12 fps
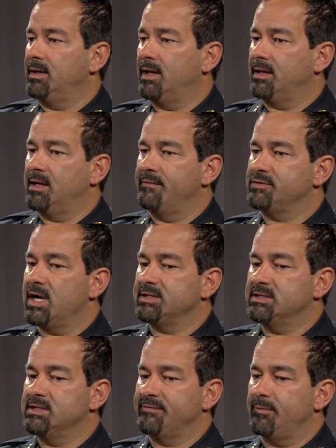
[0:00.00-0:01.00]
And I've talked
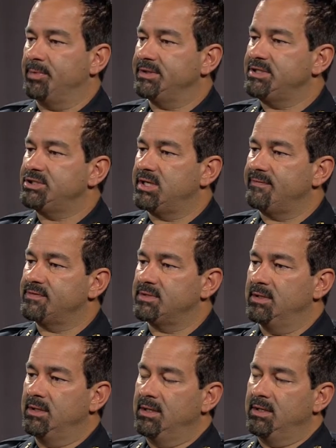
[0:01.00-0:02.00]
to different police chiefs
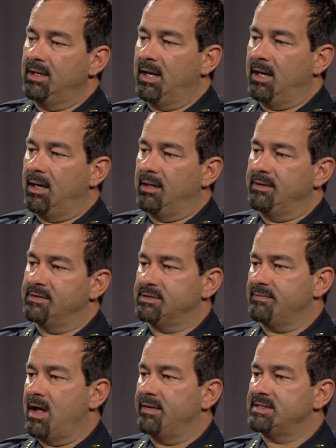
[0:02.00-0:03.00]
in the
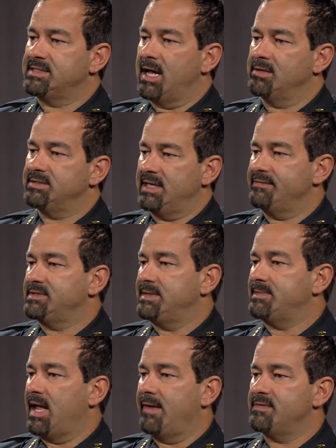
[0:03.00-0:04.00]
surrounding towns, and they seem
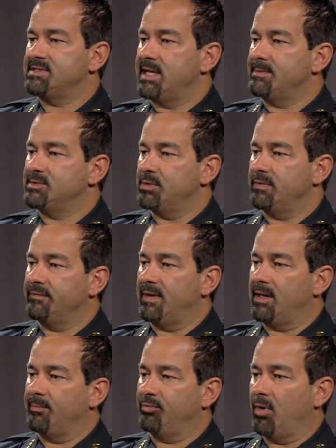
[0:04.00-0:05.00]
to have the same sort
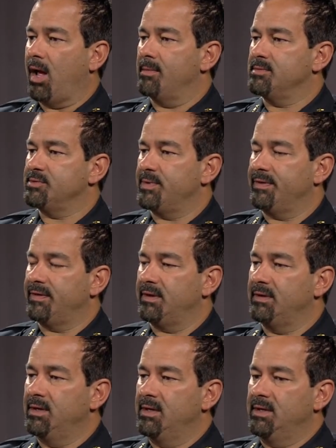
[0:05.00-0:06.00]
of problems with the
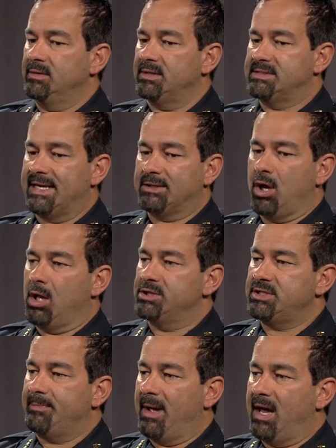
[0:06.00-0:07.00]

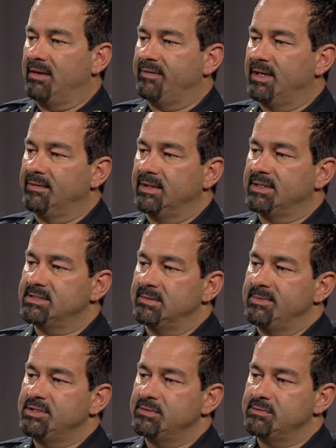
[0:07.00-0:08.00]
technology part of it. I think there's
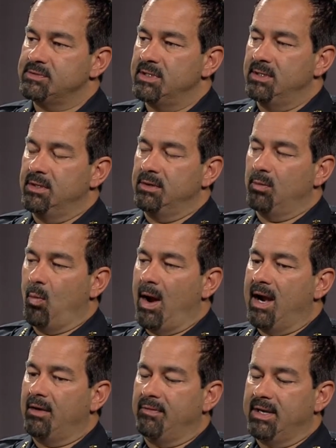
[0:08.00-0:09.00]
some issues
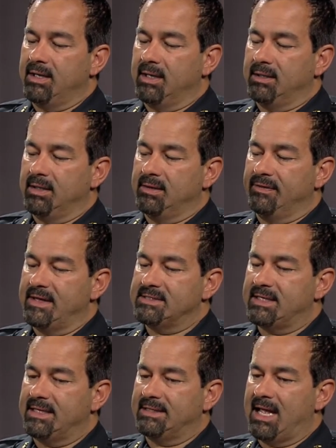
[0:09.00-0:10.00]
wiring and things
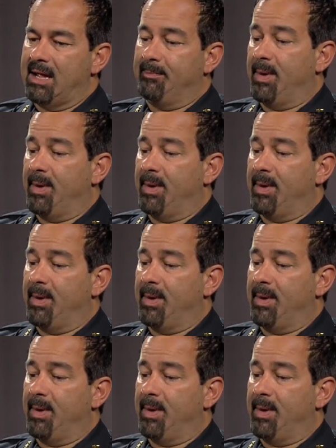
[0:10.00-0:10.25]
like that.